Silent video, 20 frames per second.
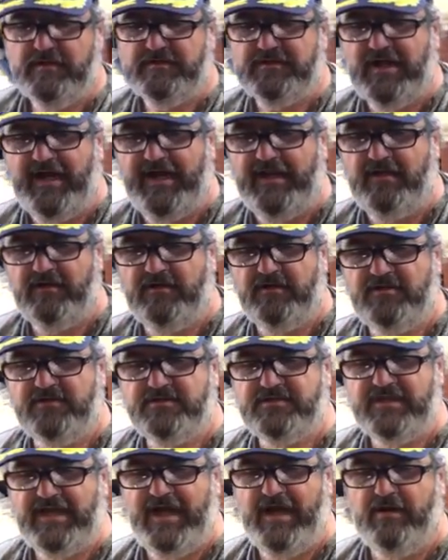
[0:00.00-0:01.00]

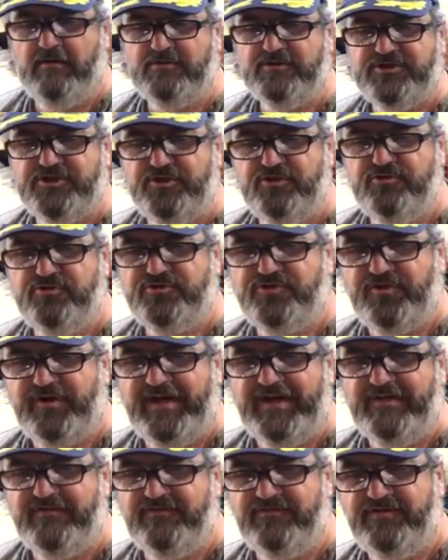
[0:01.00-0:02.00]
Tyler's How to
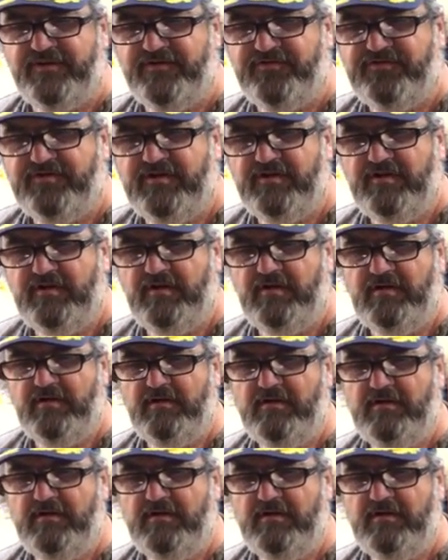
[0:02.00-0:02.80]
Transition.